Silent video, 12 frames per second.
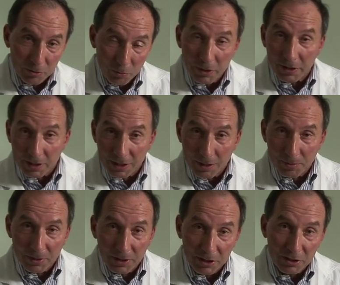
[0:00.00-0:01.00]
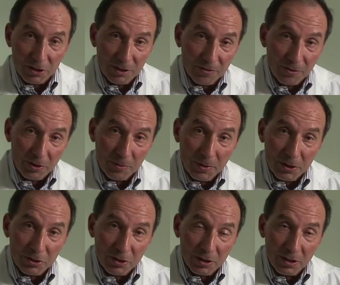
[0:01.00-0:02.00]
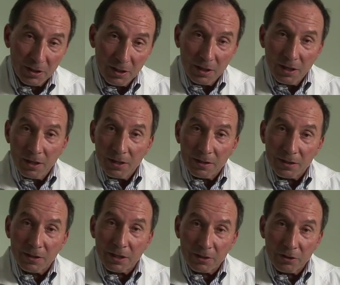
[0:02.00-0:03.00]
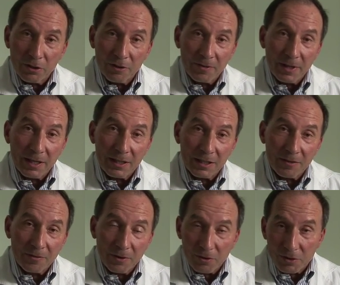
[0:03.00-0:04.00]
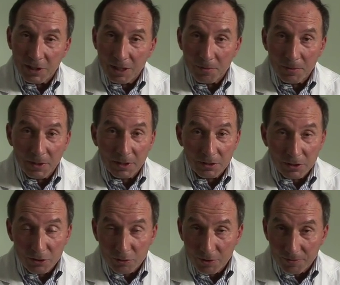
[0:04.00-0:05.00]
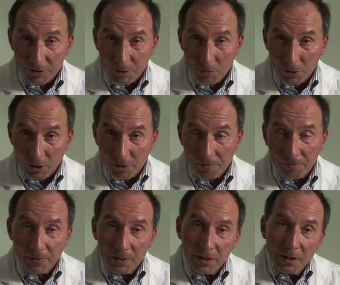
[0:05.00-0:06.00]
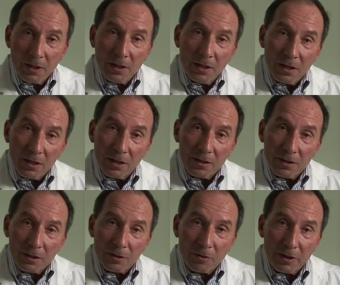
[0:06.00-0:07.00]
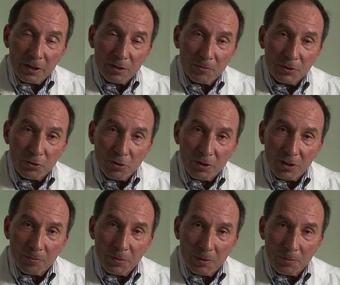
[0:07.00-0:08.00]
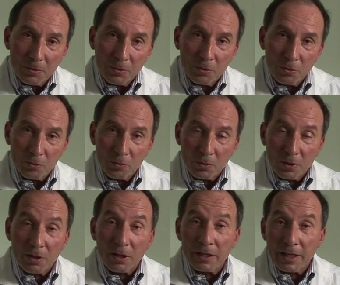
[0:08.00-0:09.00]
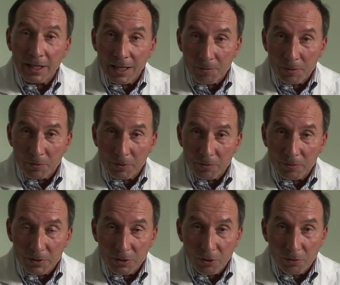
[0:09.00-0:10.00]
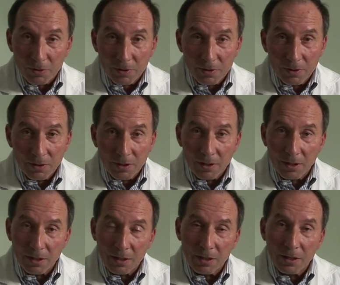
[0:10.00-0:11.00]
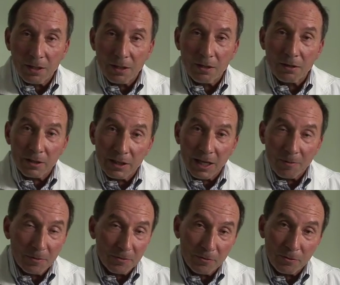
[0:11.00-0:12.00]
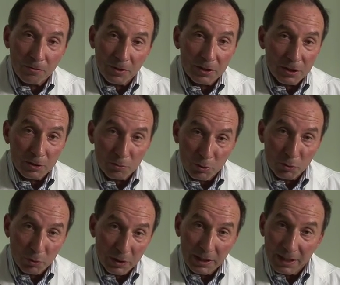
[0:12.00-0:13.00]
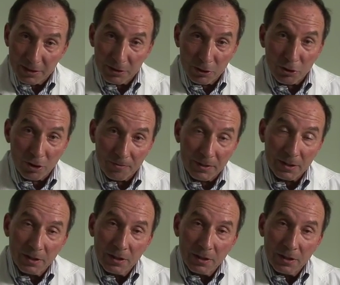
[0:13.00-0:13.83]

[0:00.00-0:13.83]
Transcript: one of the complications I've already mentioned. The likelihood of any of those happening is extremely small. The greatest majority of people who are unhappy with the result are unhappy for reasons which we can't determine.